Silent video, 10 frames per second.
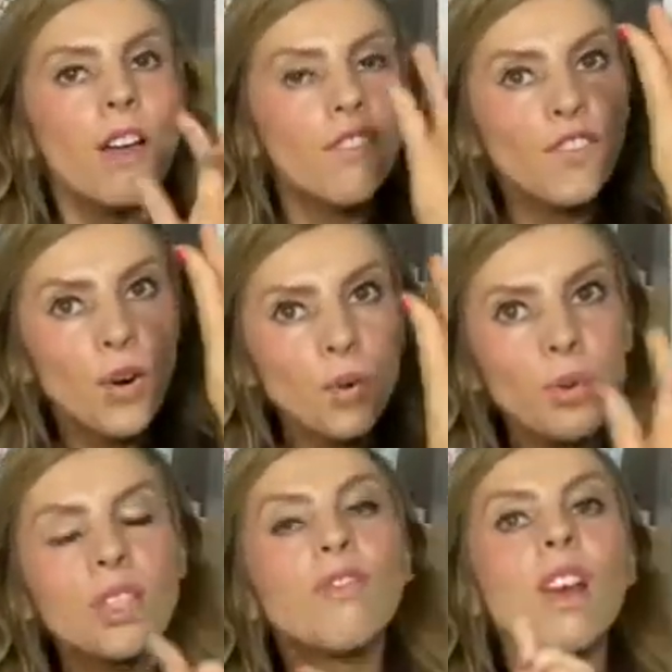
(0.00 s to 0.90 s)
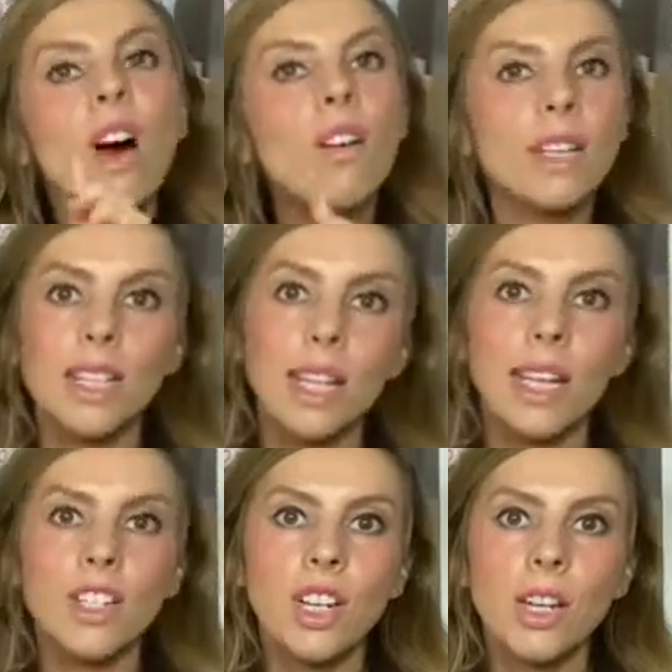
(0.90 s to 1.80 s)
false fly
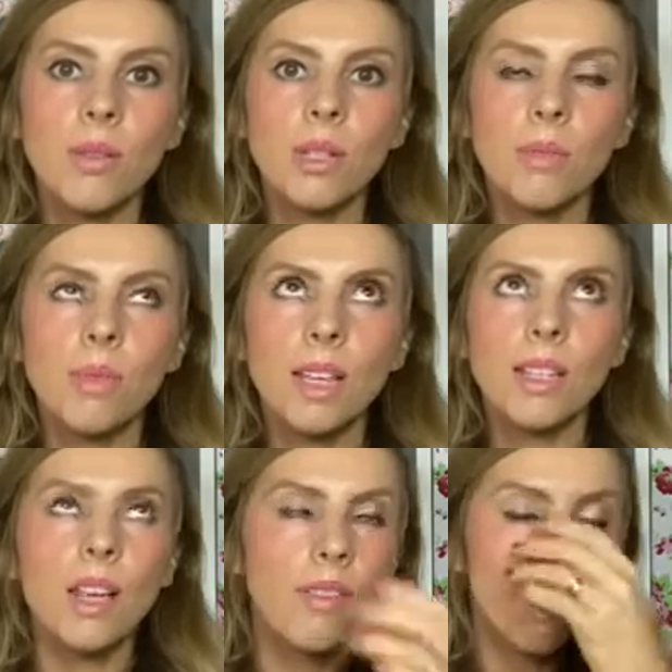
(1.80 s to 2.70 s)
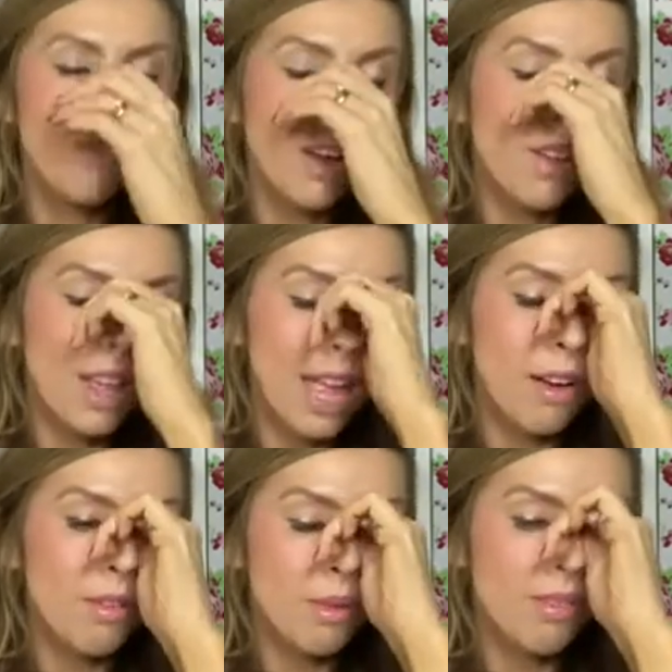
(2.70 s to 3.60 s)
stitching or something sorry I've got the hair
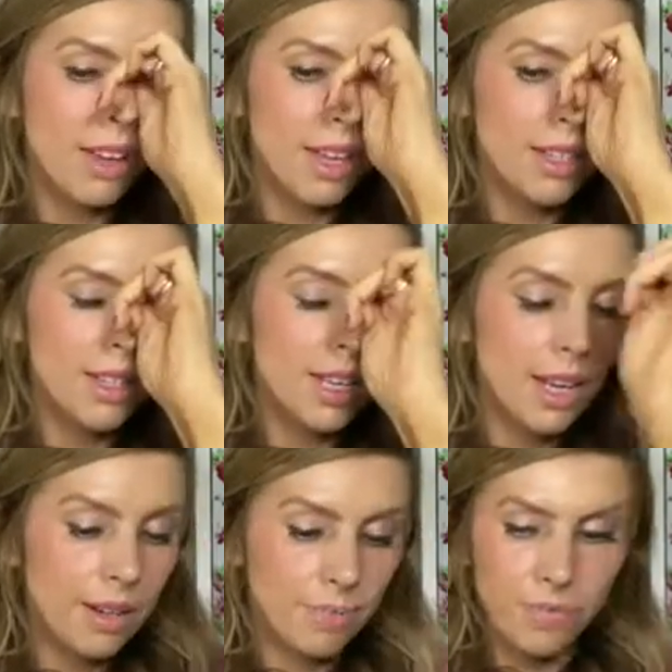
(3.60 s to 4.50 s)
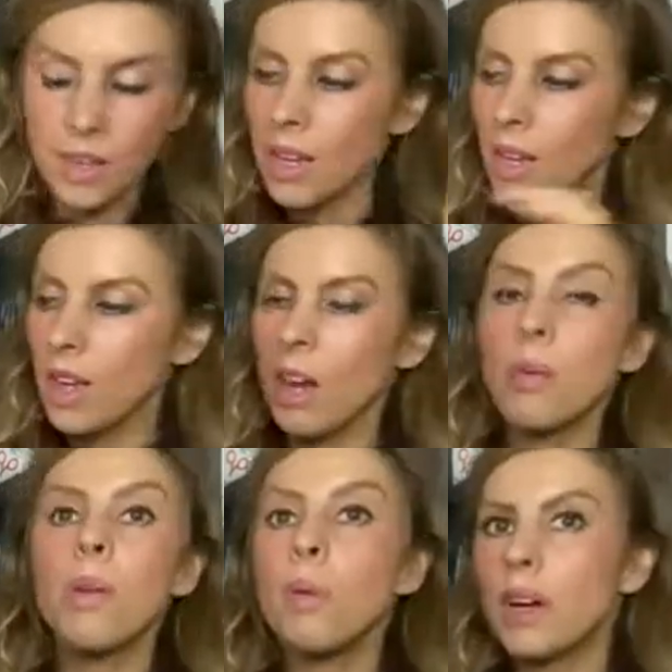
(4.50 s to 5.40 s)
on my face again I
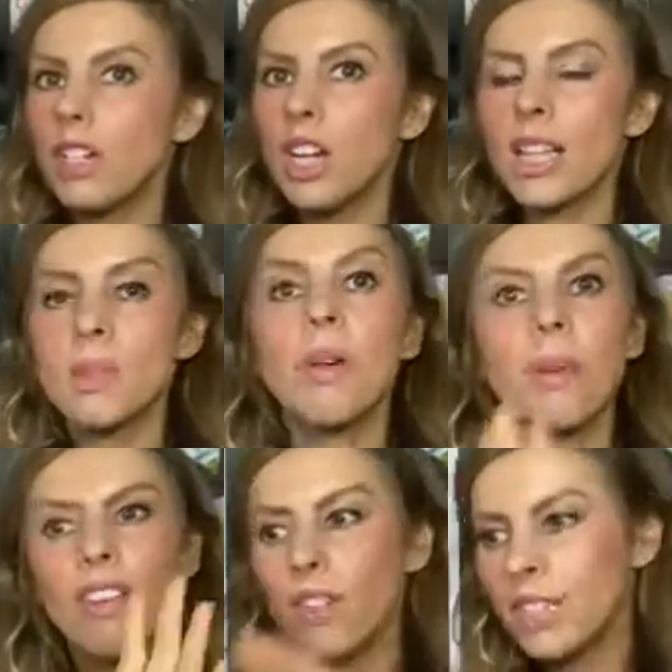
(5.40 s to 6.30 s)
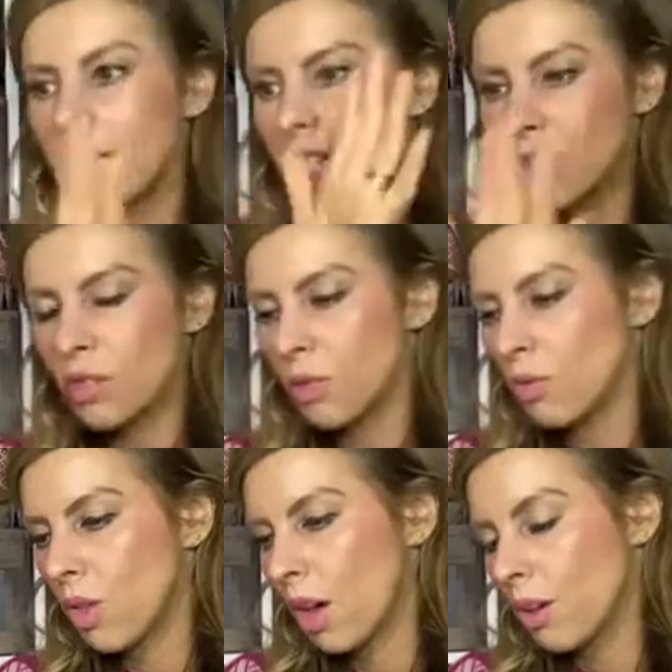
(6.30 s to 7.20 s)
probably want to jazz them up if I did do
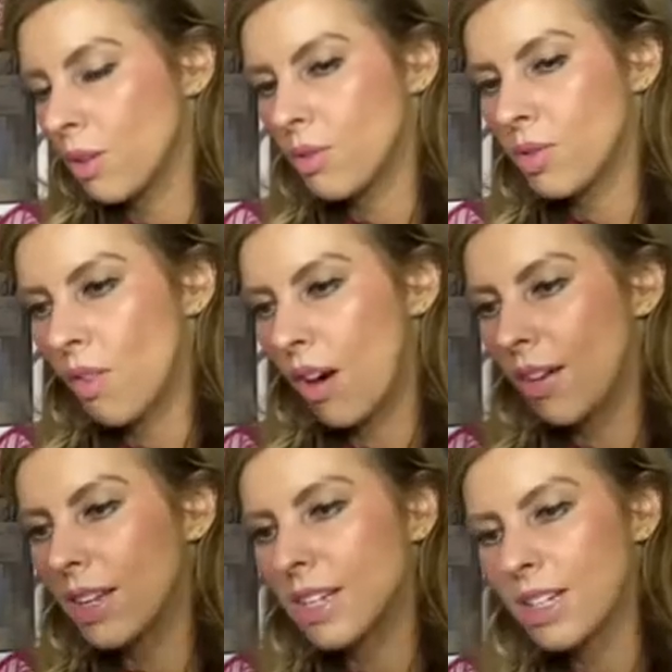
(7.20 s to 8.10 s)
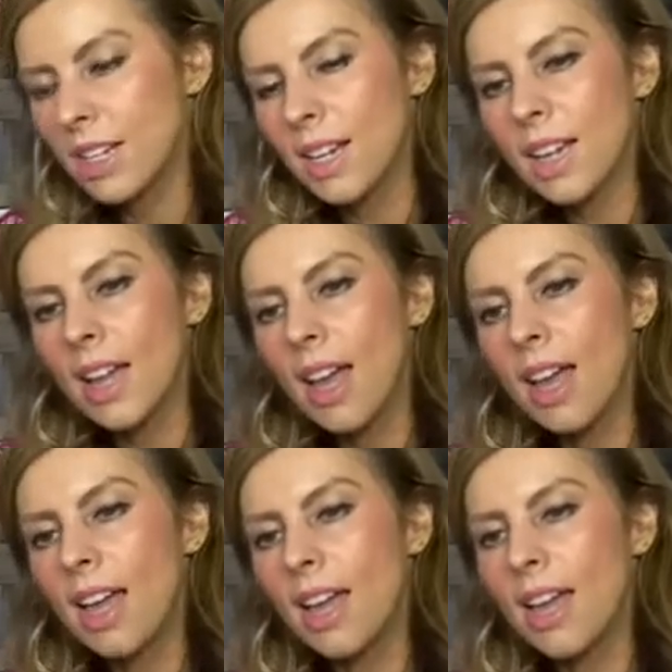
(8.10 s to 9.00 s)
those right
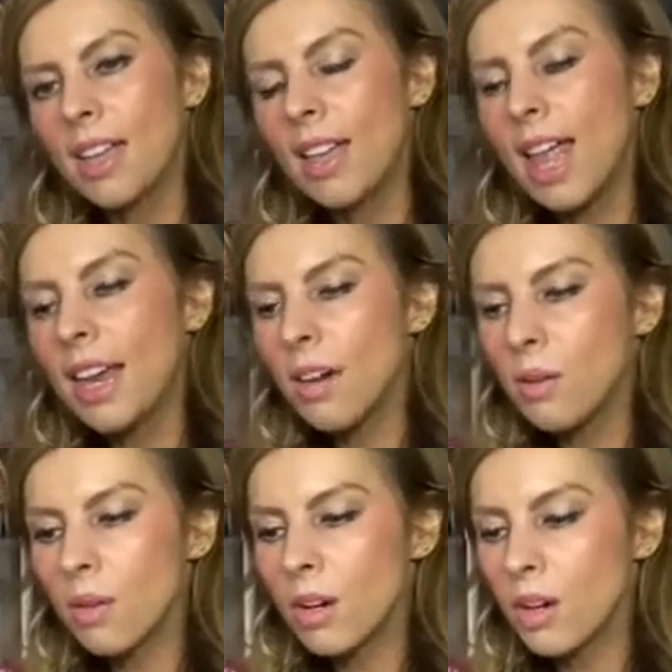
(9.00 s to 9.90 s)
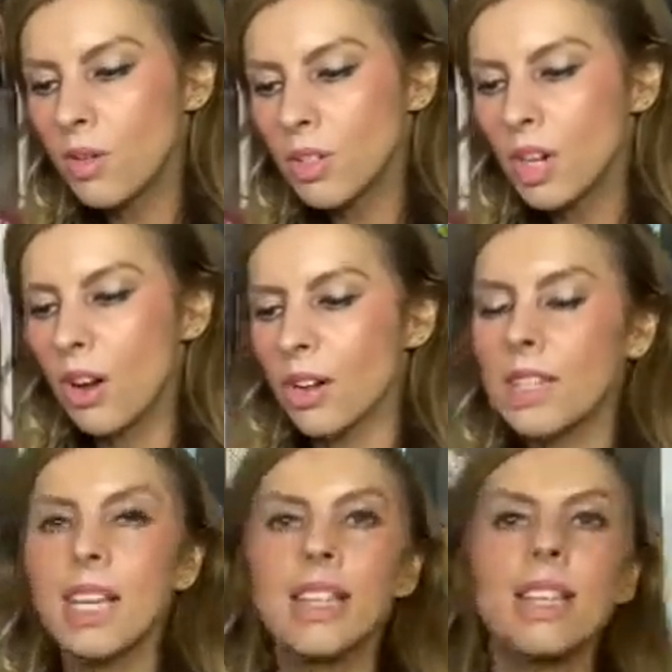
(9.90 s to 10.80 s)
uh, then I looked along
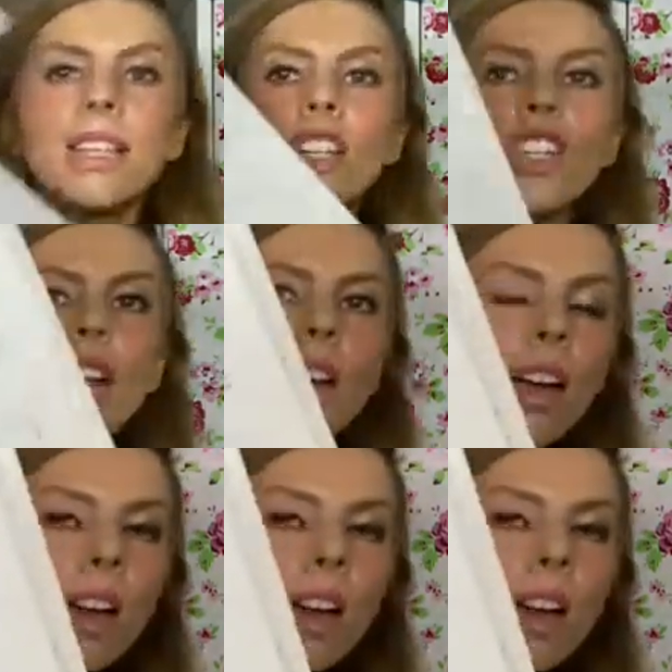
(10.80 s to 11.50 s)
and then there's the shirt